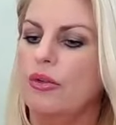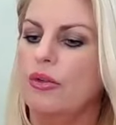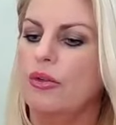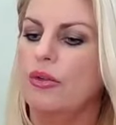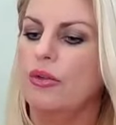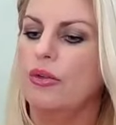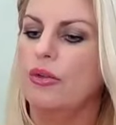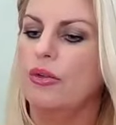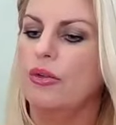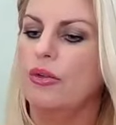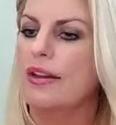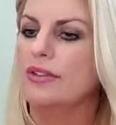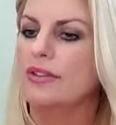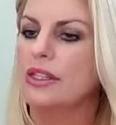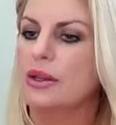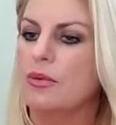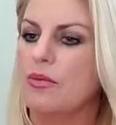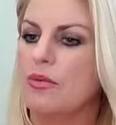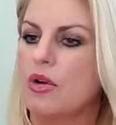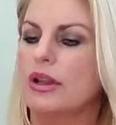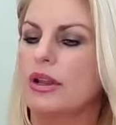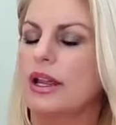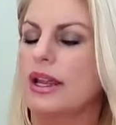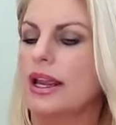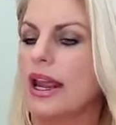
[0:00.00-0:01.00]
willing to have
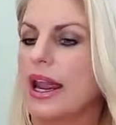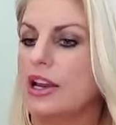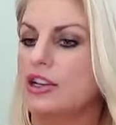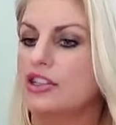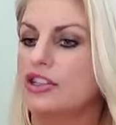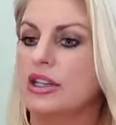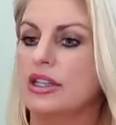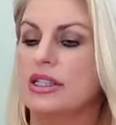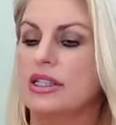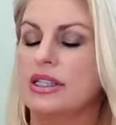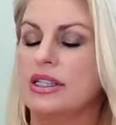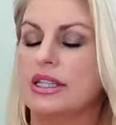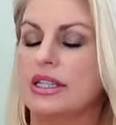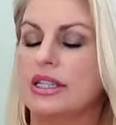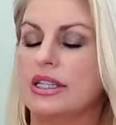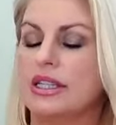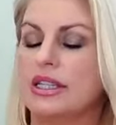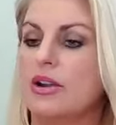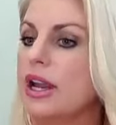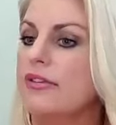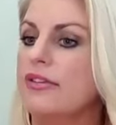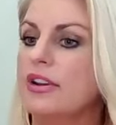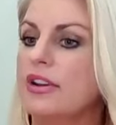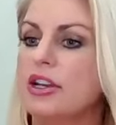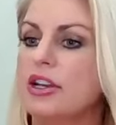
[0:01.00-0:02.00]
someone like HCT
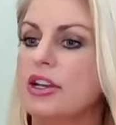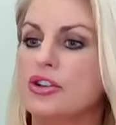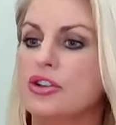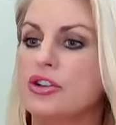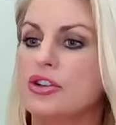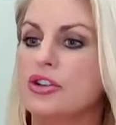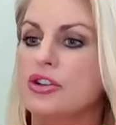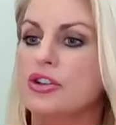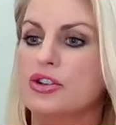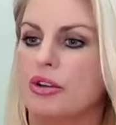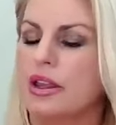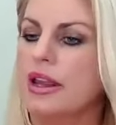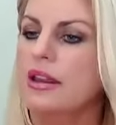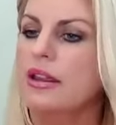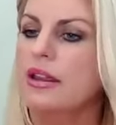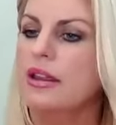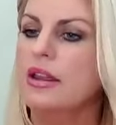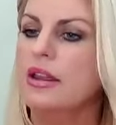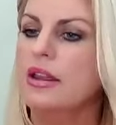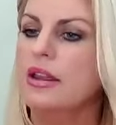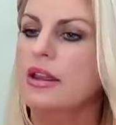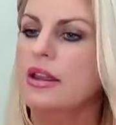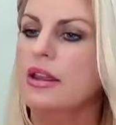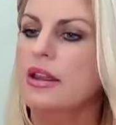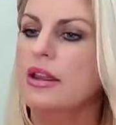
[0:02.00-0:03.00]
or even
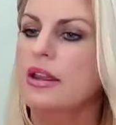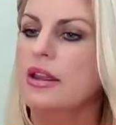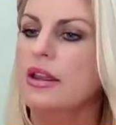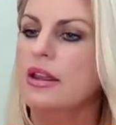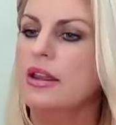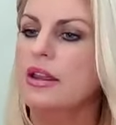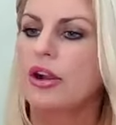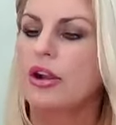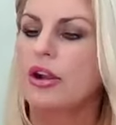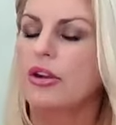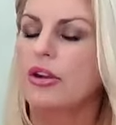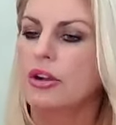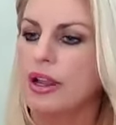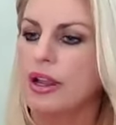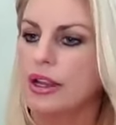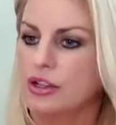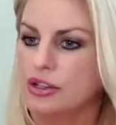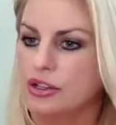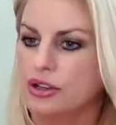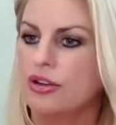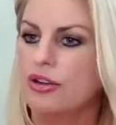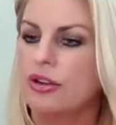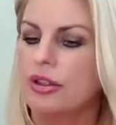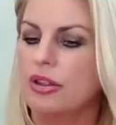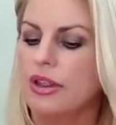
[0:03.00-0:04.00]
internally learn
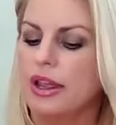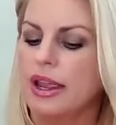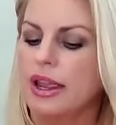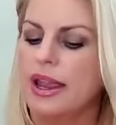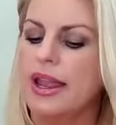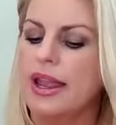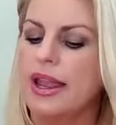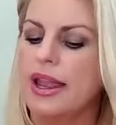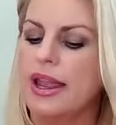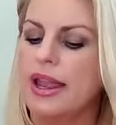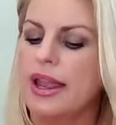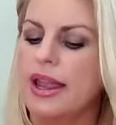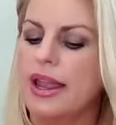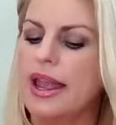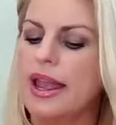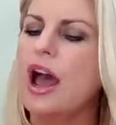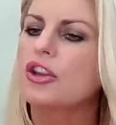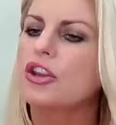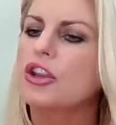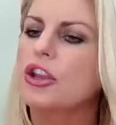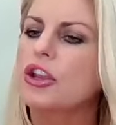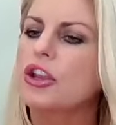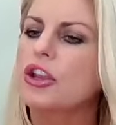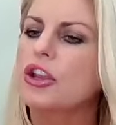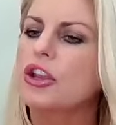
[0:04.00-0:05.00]
internally
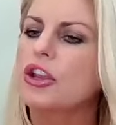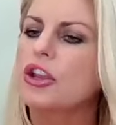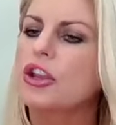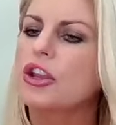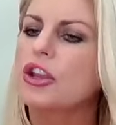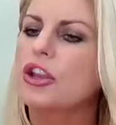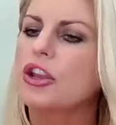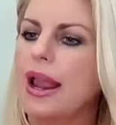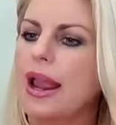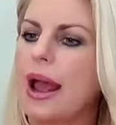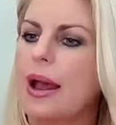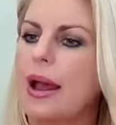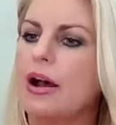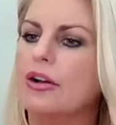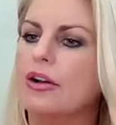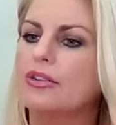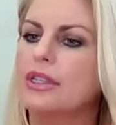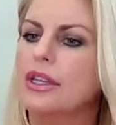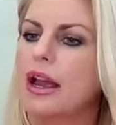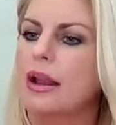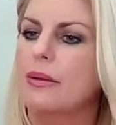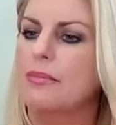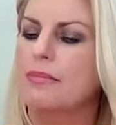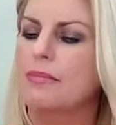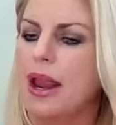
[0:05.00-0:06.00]
how to communicate
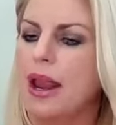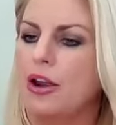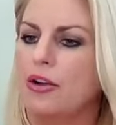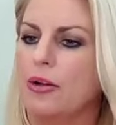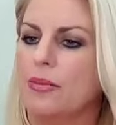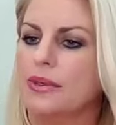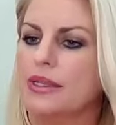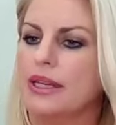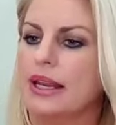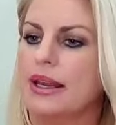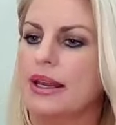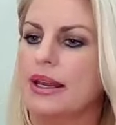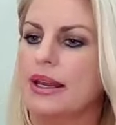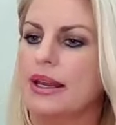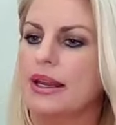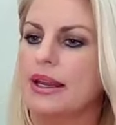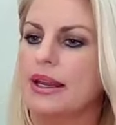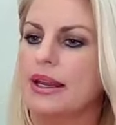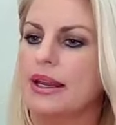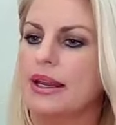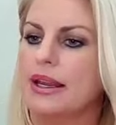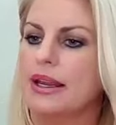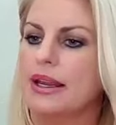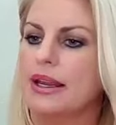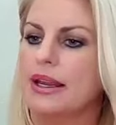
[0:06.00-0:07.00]
outside bankruptcy.
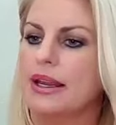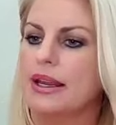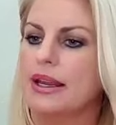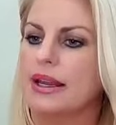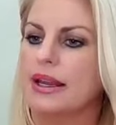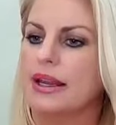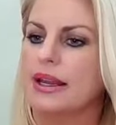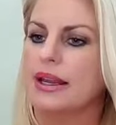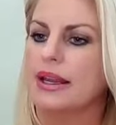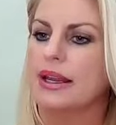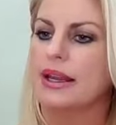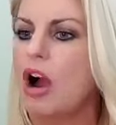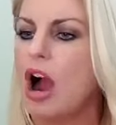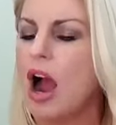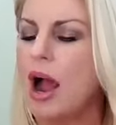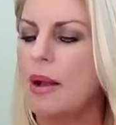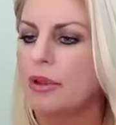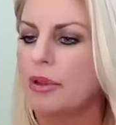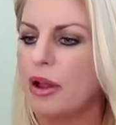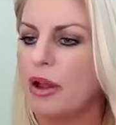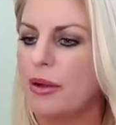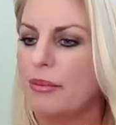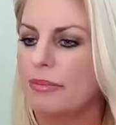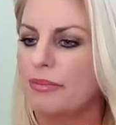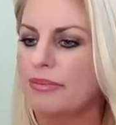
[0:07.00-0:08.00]
Let's talk about the
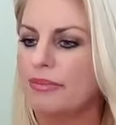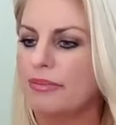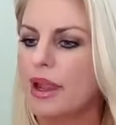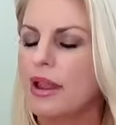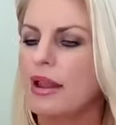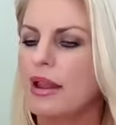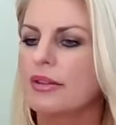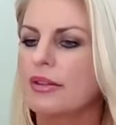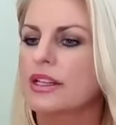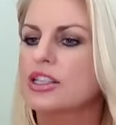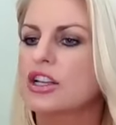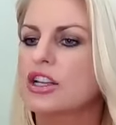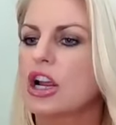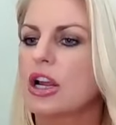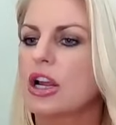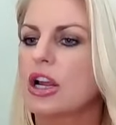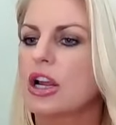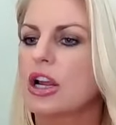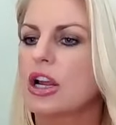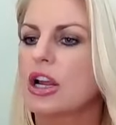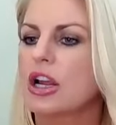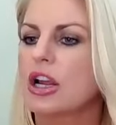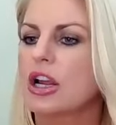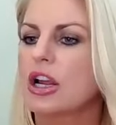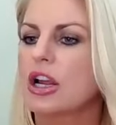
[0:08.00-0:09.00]
problem. Let's
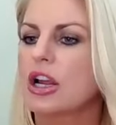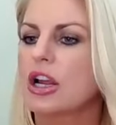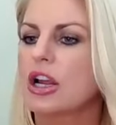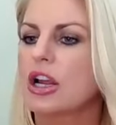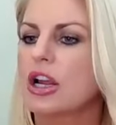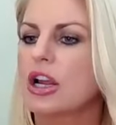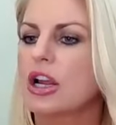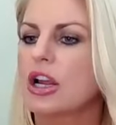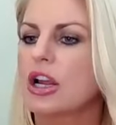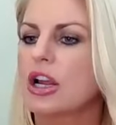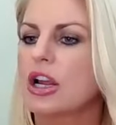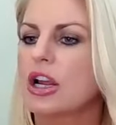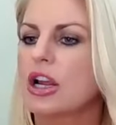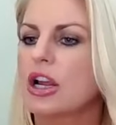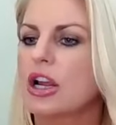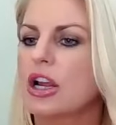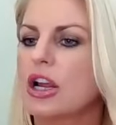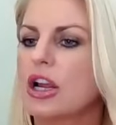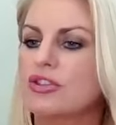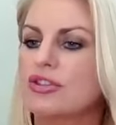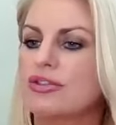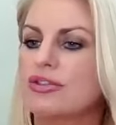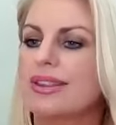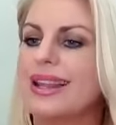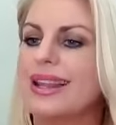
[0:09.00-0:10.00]
talk about what the consumer
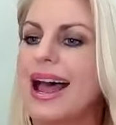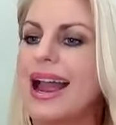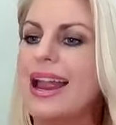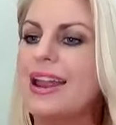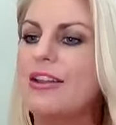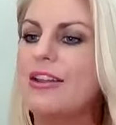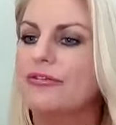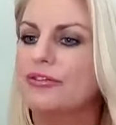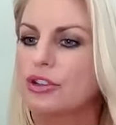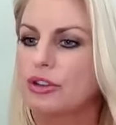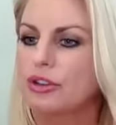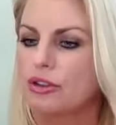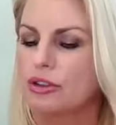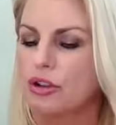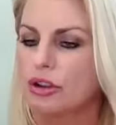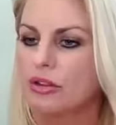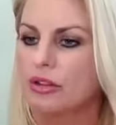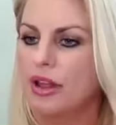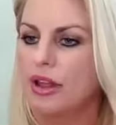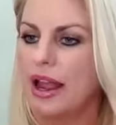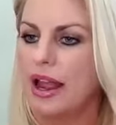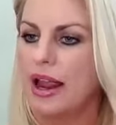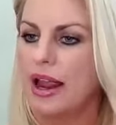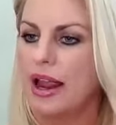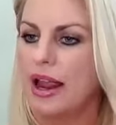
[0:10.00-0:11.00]
wants their life to
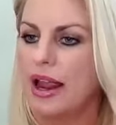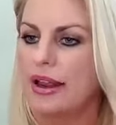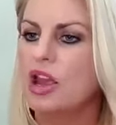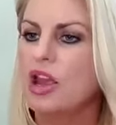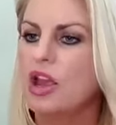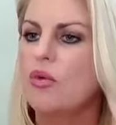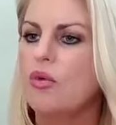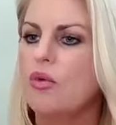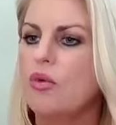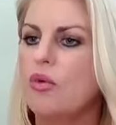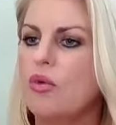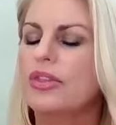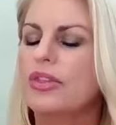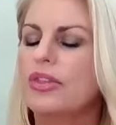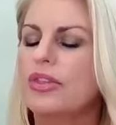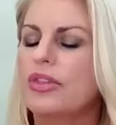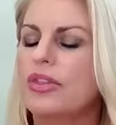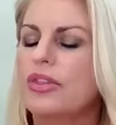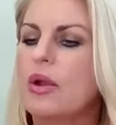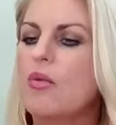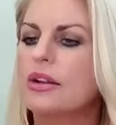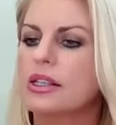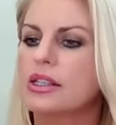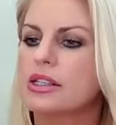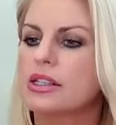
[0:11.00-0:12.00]
look like, what they
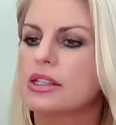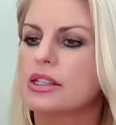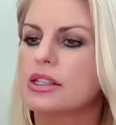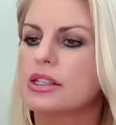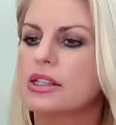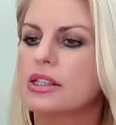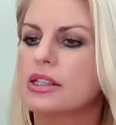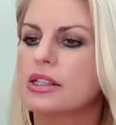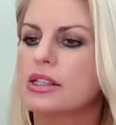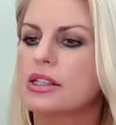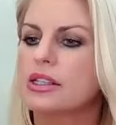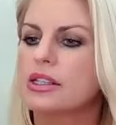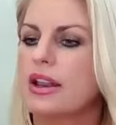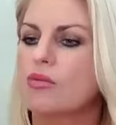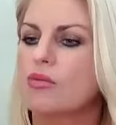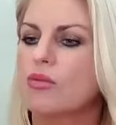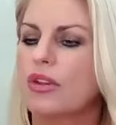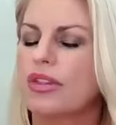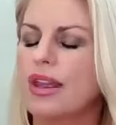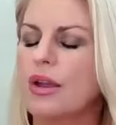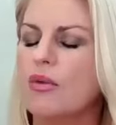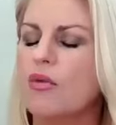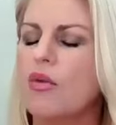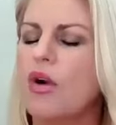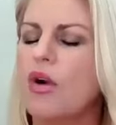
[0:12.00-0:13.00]
want to stop,
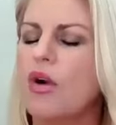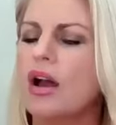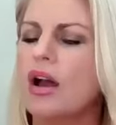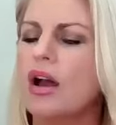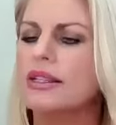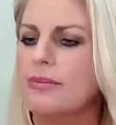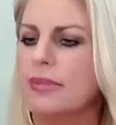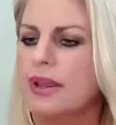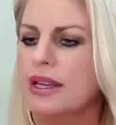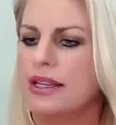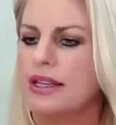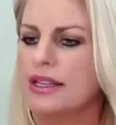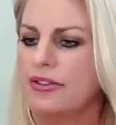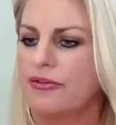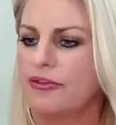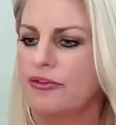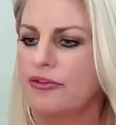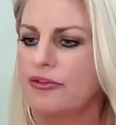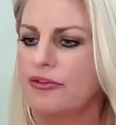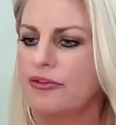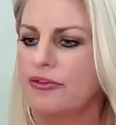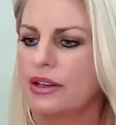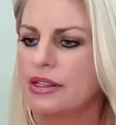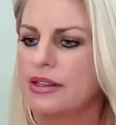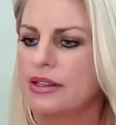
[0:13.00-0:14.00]
prevent, what they want to be
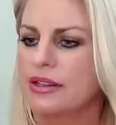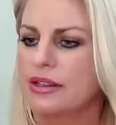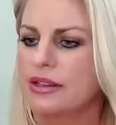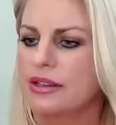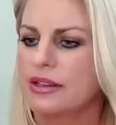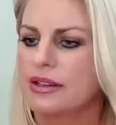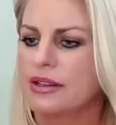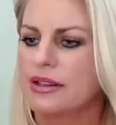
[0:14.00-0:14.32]
different.